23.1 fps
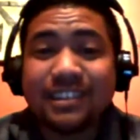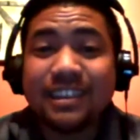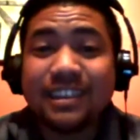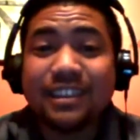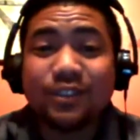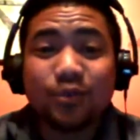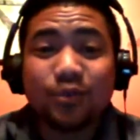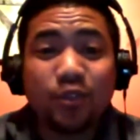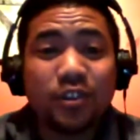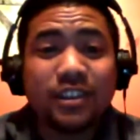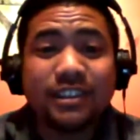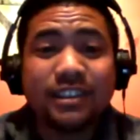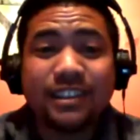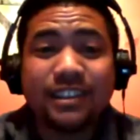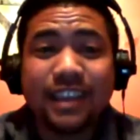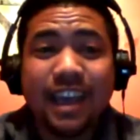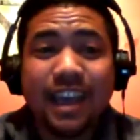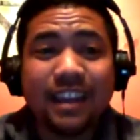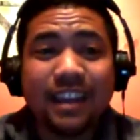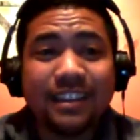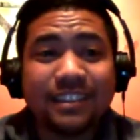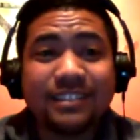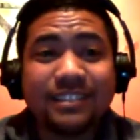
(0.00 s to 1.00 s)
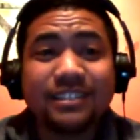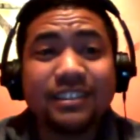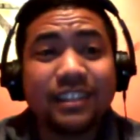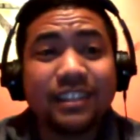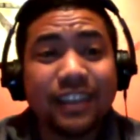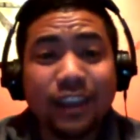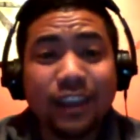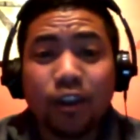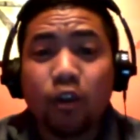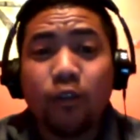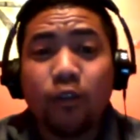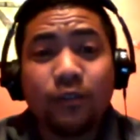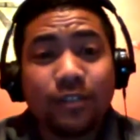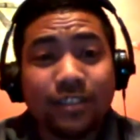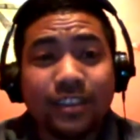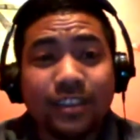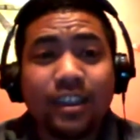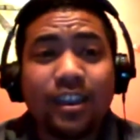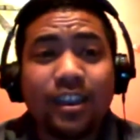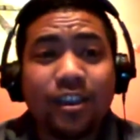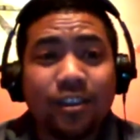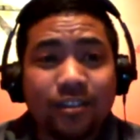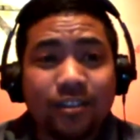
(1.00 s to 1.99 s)
is where it's at. It's lit
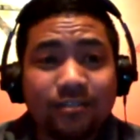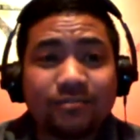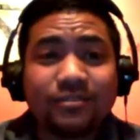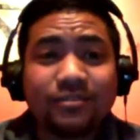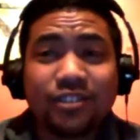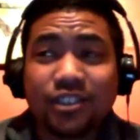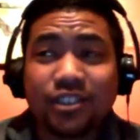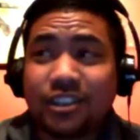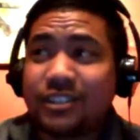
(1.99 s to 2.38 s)
over there.